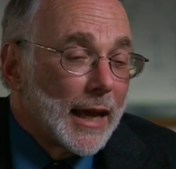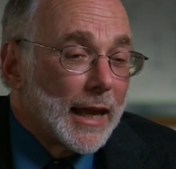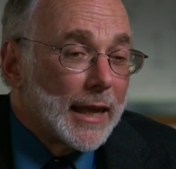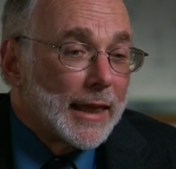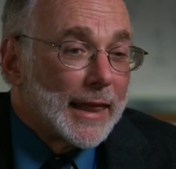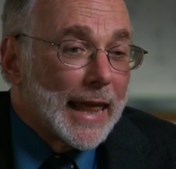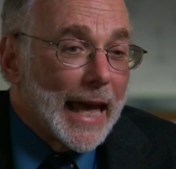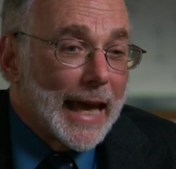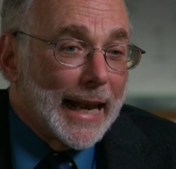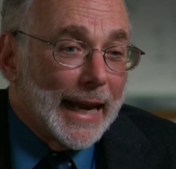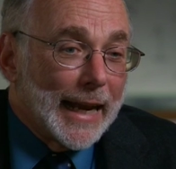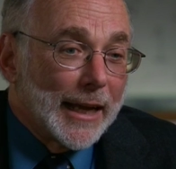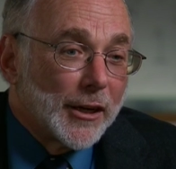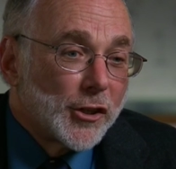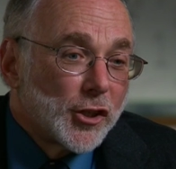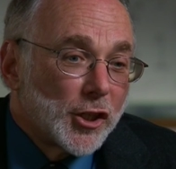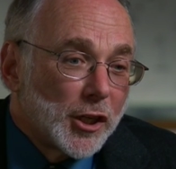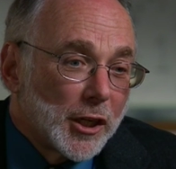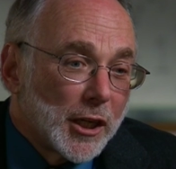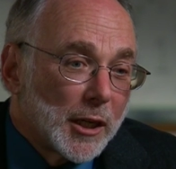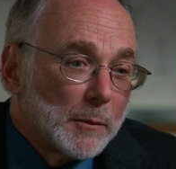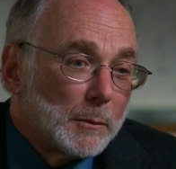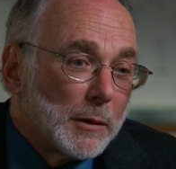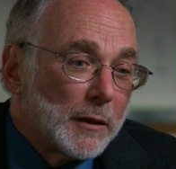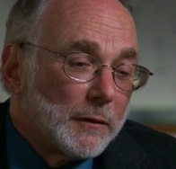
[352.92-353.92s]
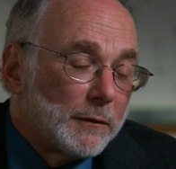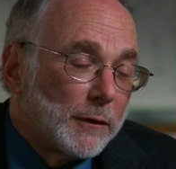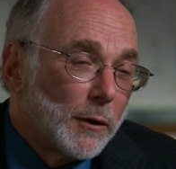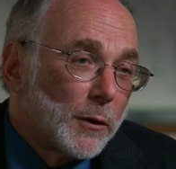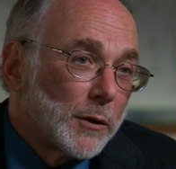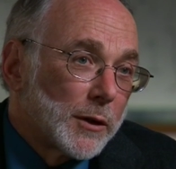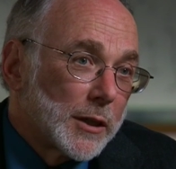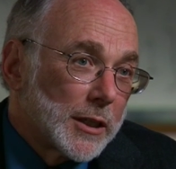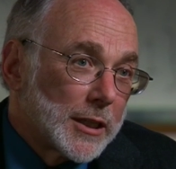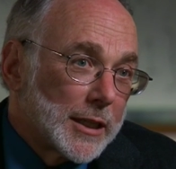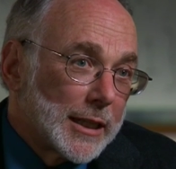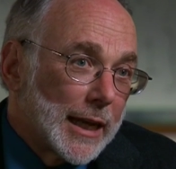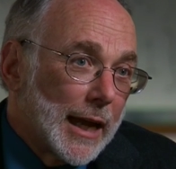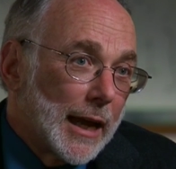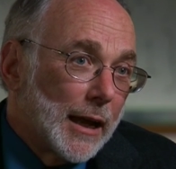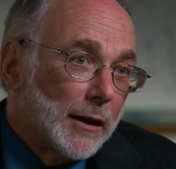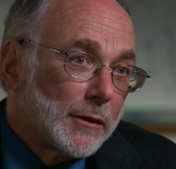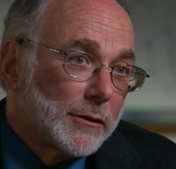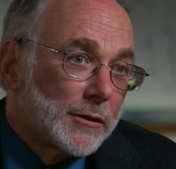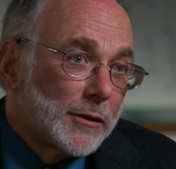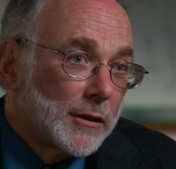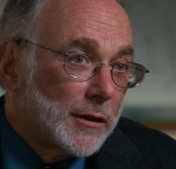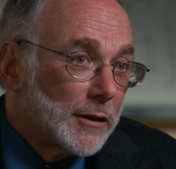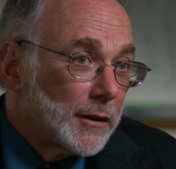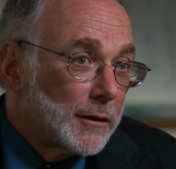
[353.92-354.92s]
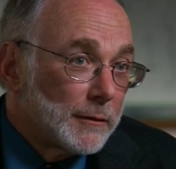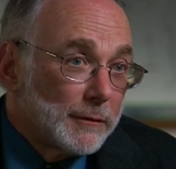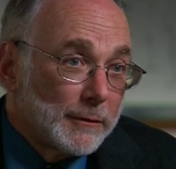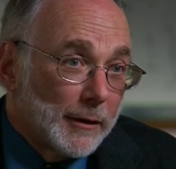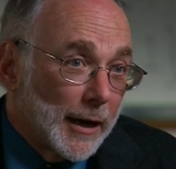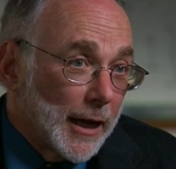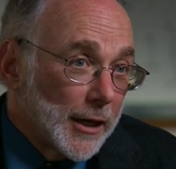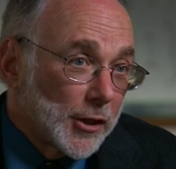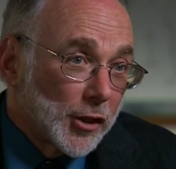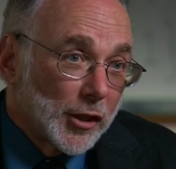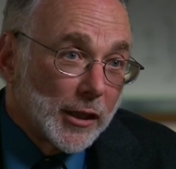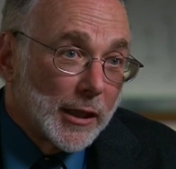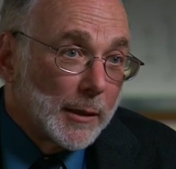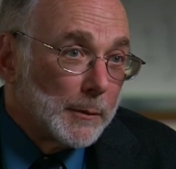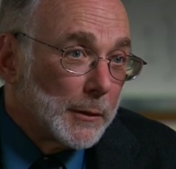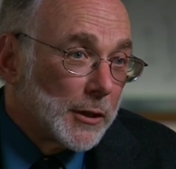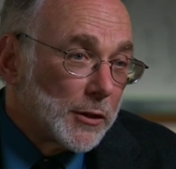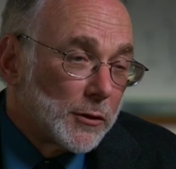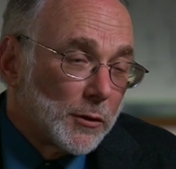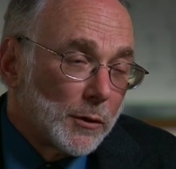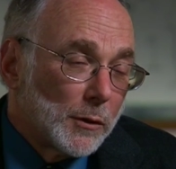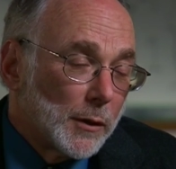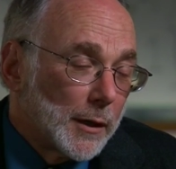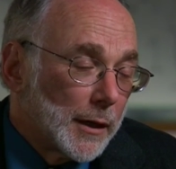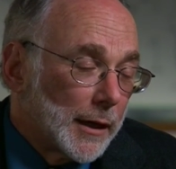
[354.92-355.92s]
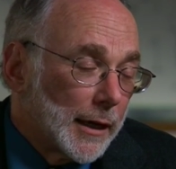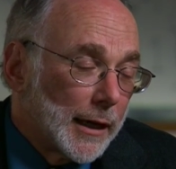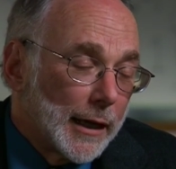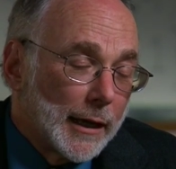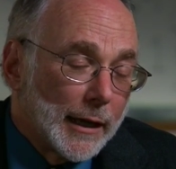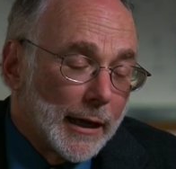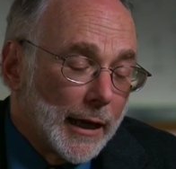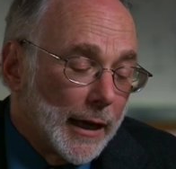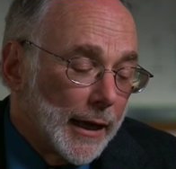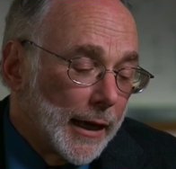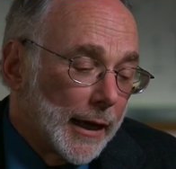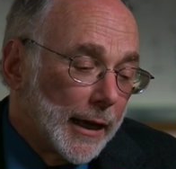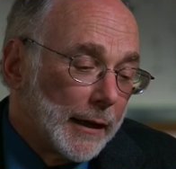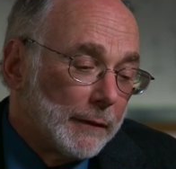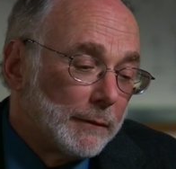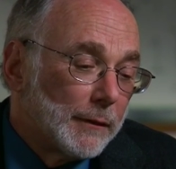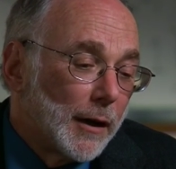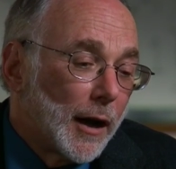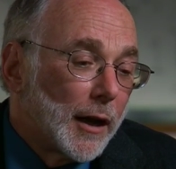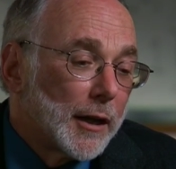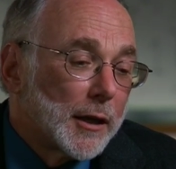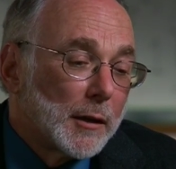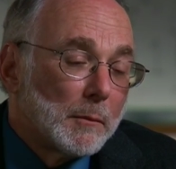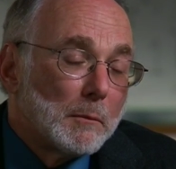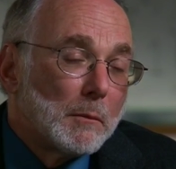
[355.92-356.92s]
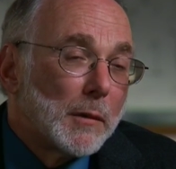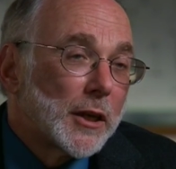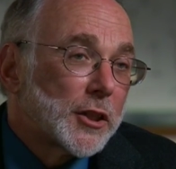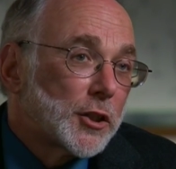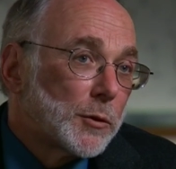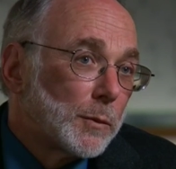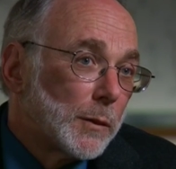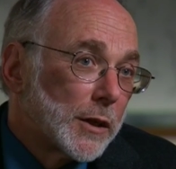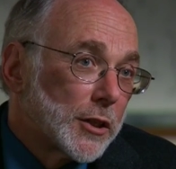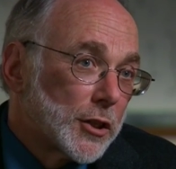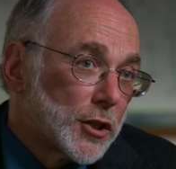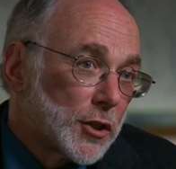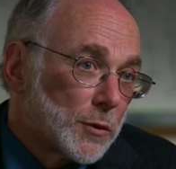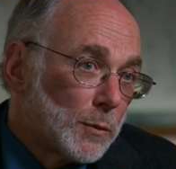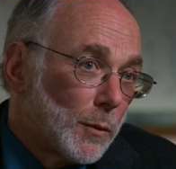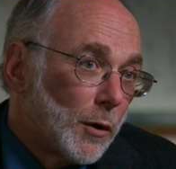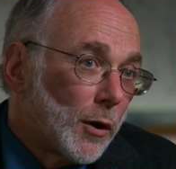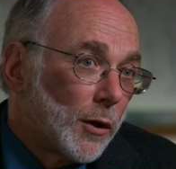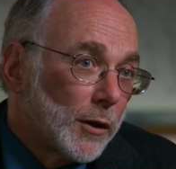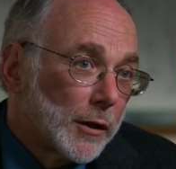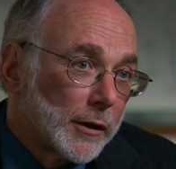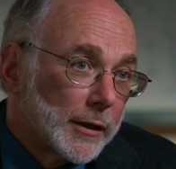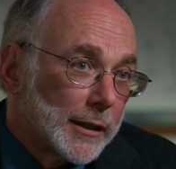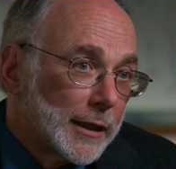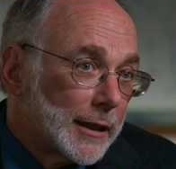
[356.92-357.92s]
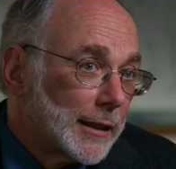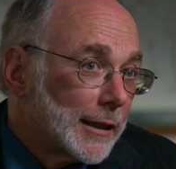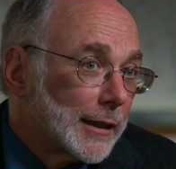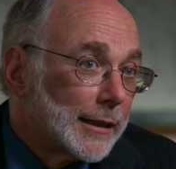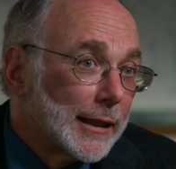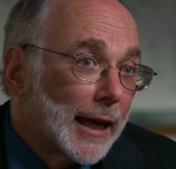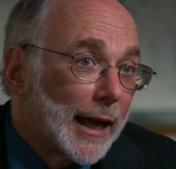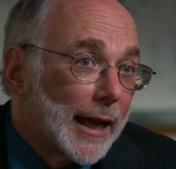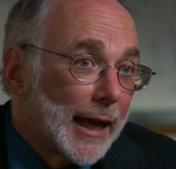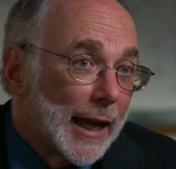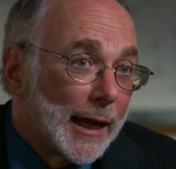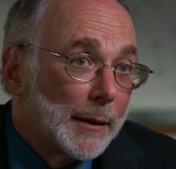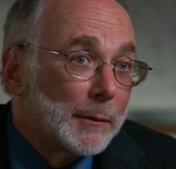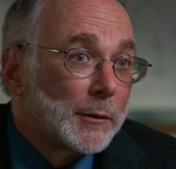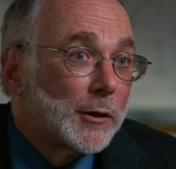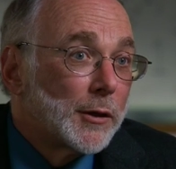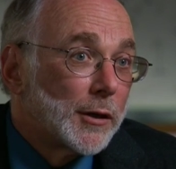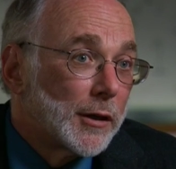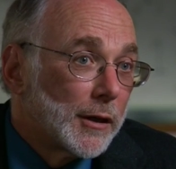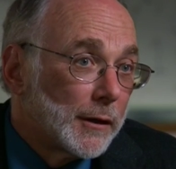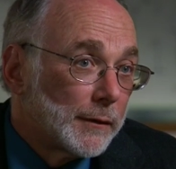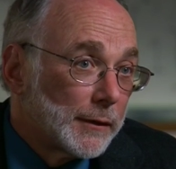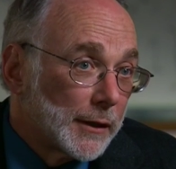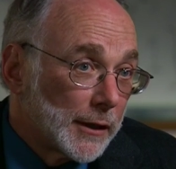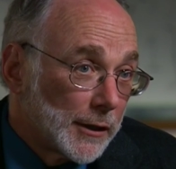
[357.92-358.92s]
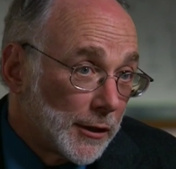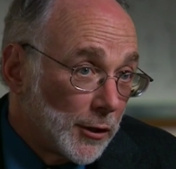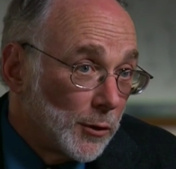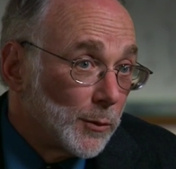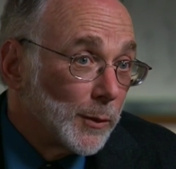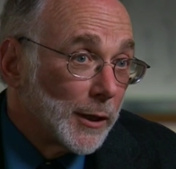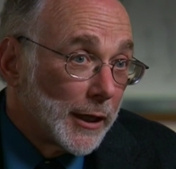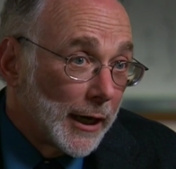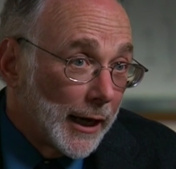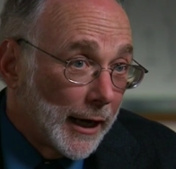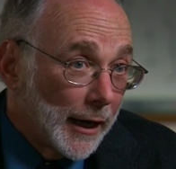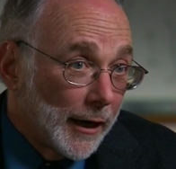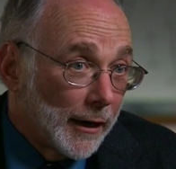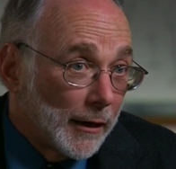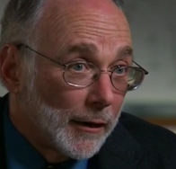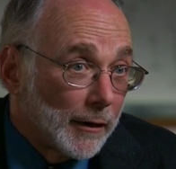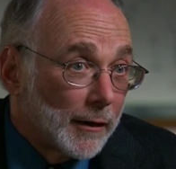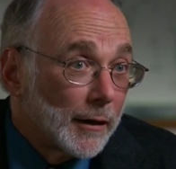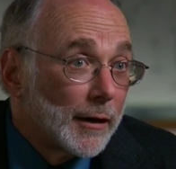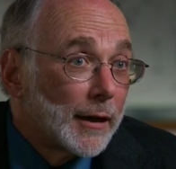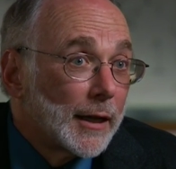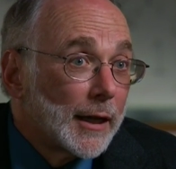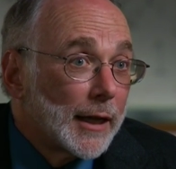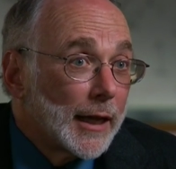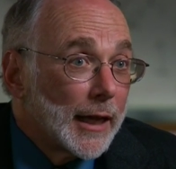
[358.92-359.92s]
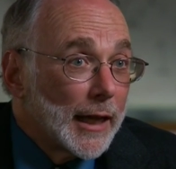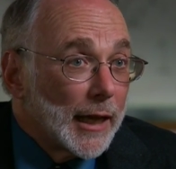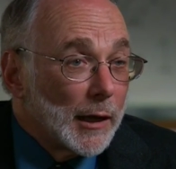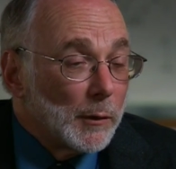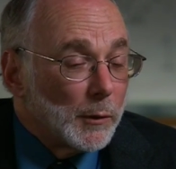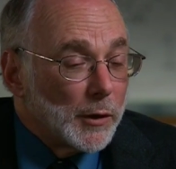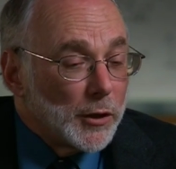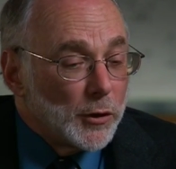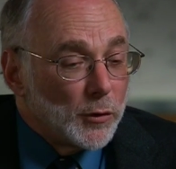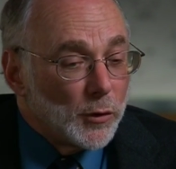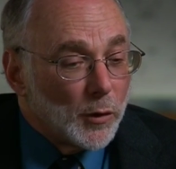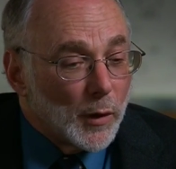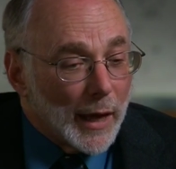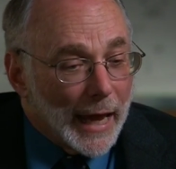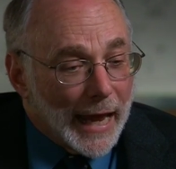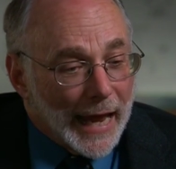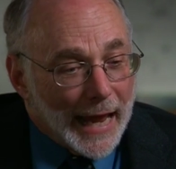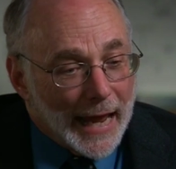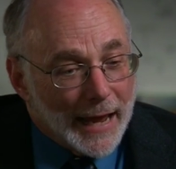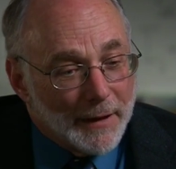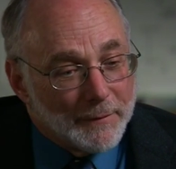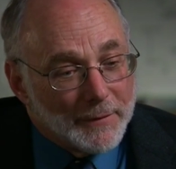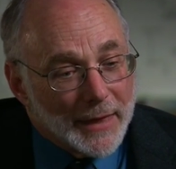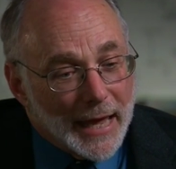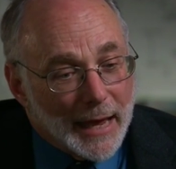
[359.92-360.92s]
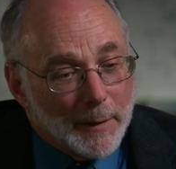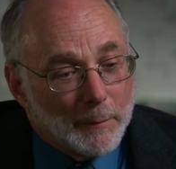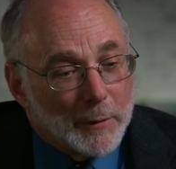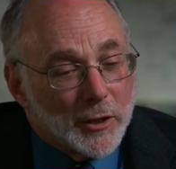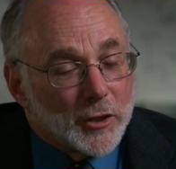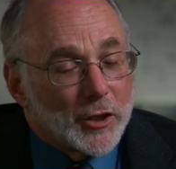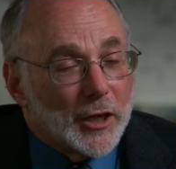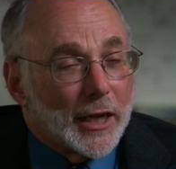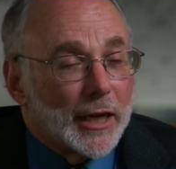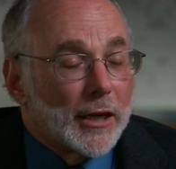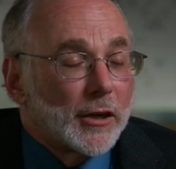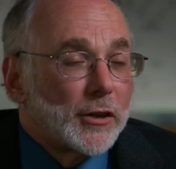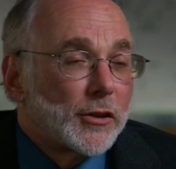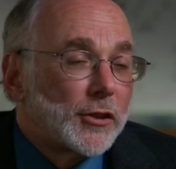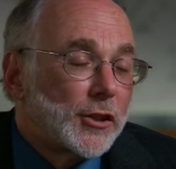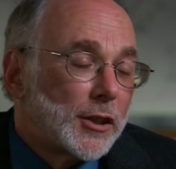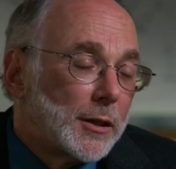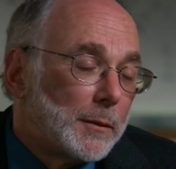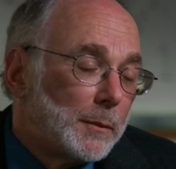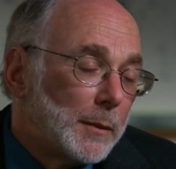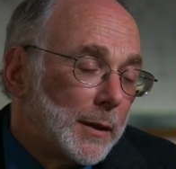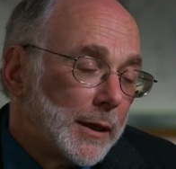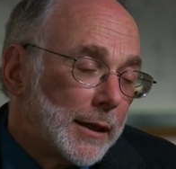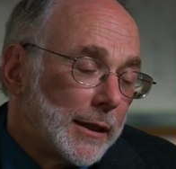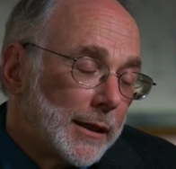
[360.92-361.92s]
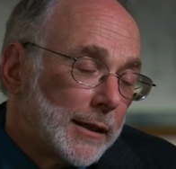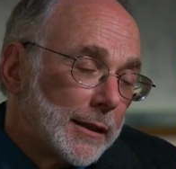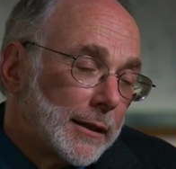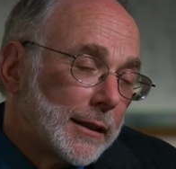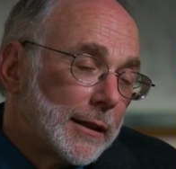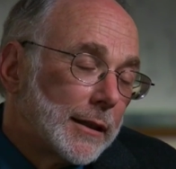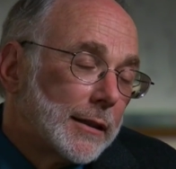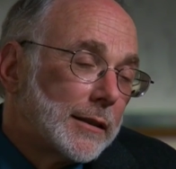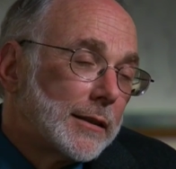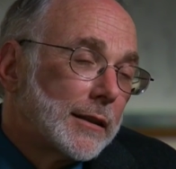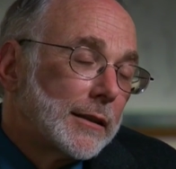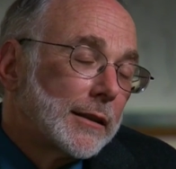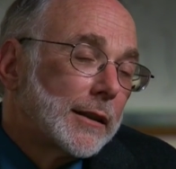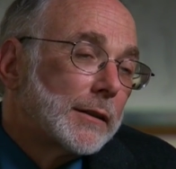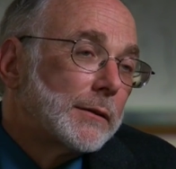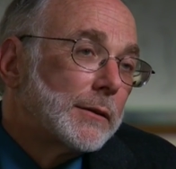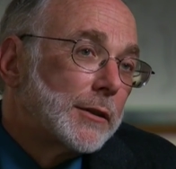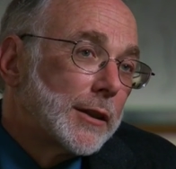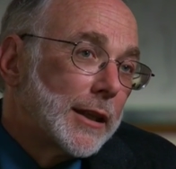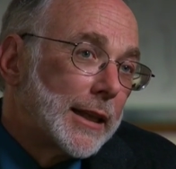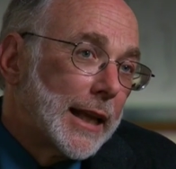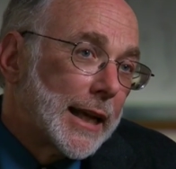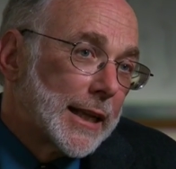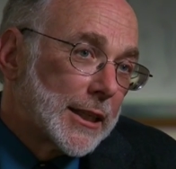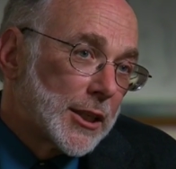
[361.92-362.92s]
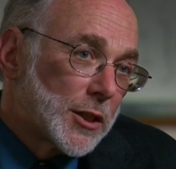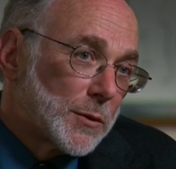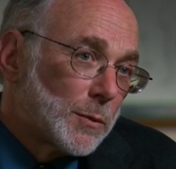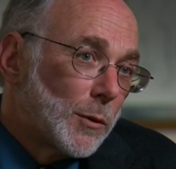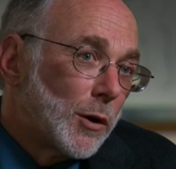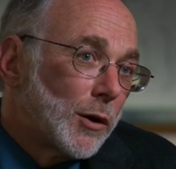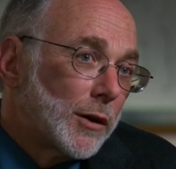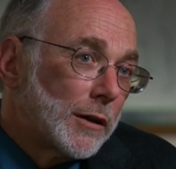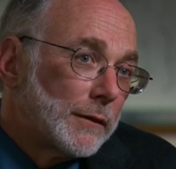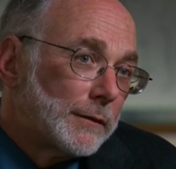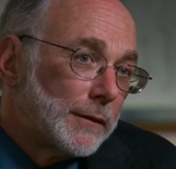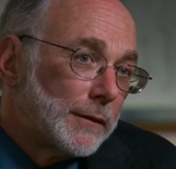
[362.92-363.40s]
That energy can be focused down to the diffraction limit to a volume much, much smaller than the diameter of a human hair. And when you have that much energy being delivered to that small a